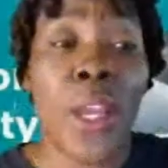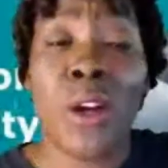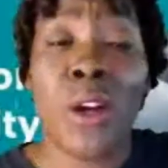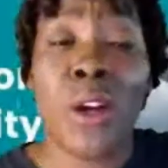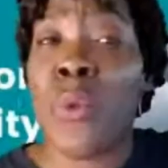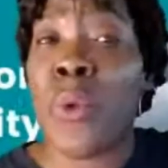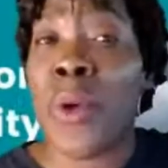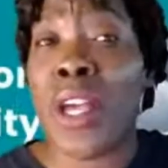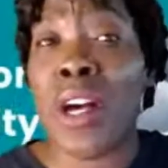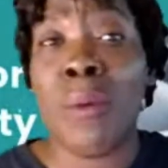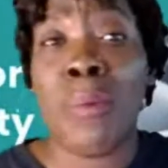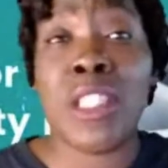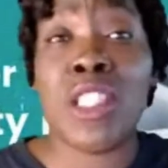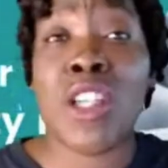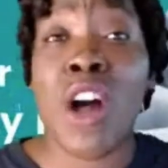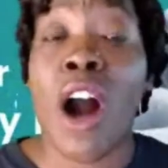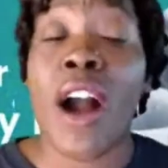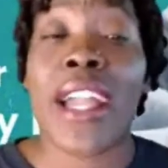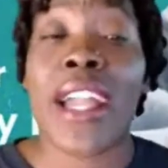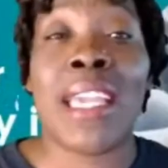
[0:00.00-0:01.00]
will be
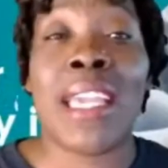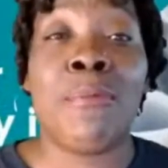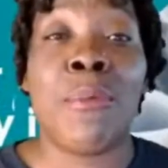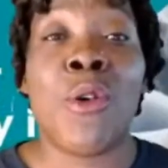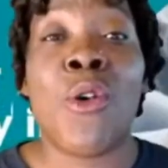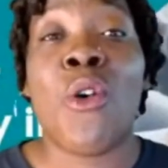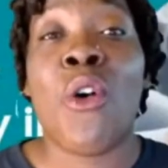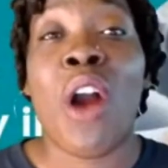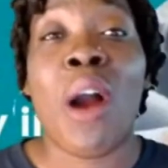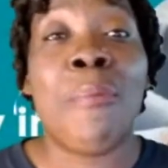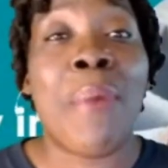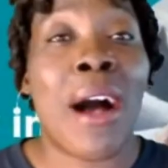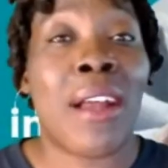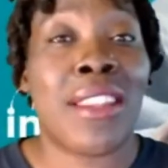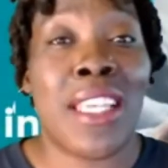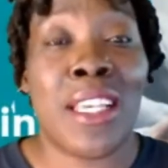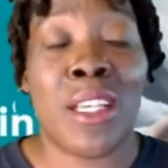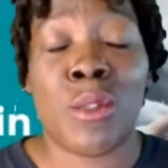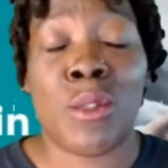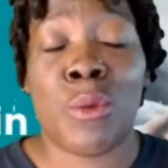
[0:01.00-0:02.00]
talking more about the
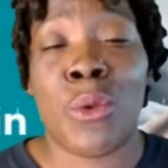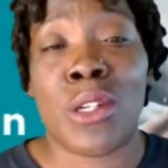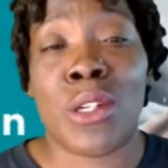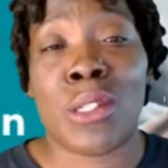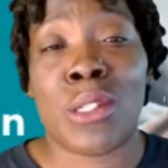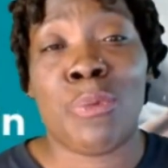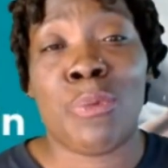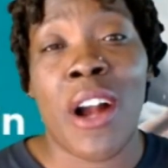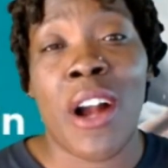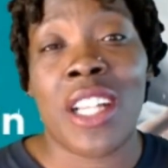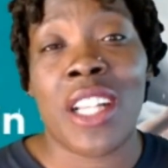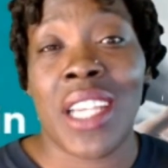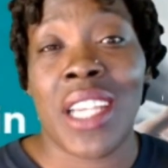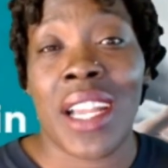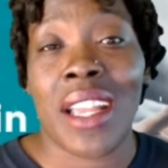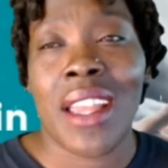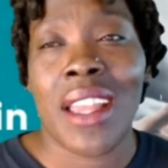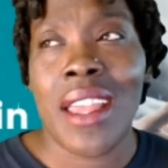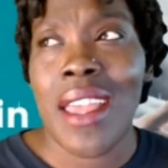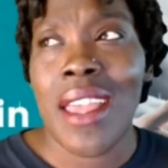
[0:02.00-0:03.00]
Explorers Project
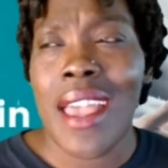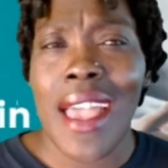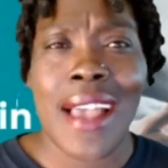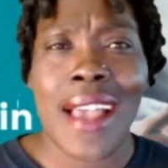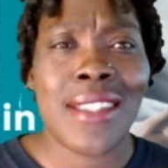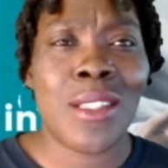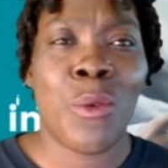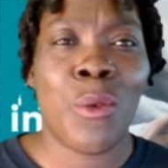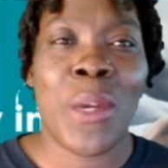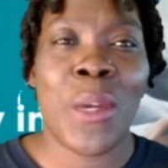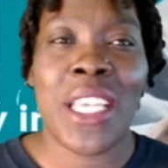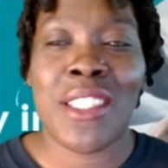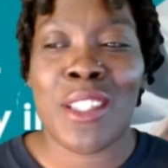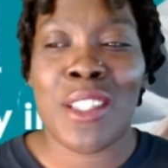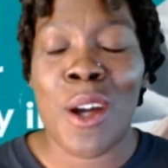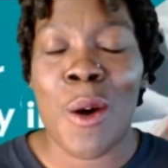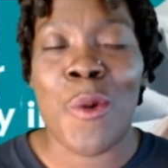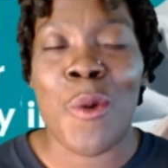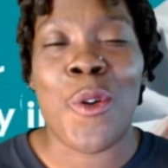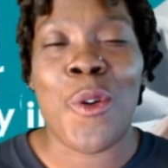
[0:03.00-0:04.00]
as the weeks
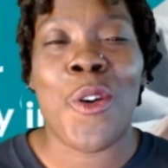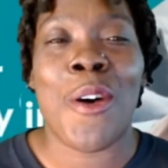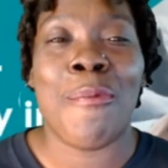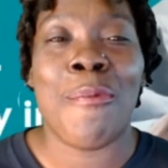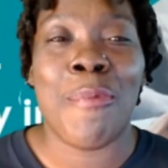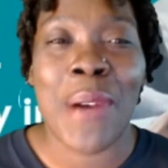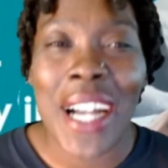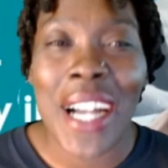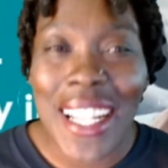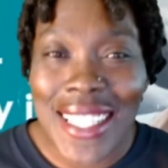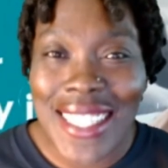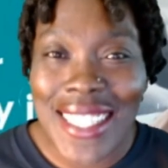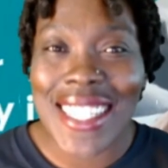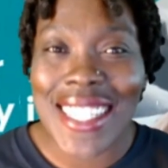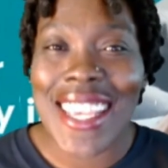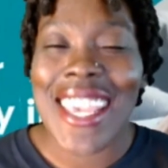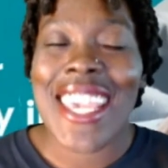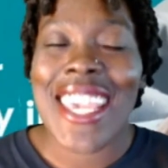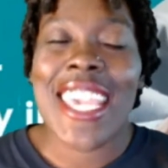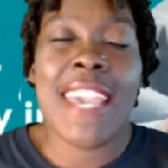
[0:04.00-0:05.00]
go on, but
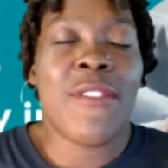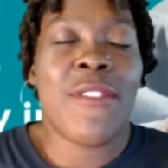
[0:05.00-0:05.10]
if you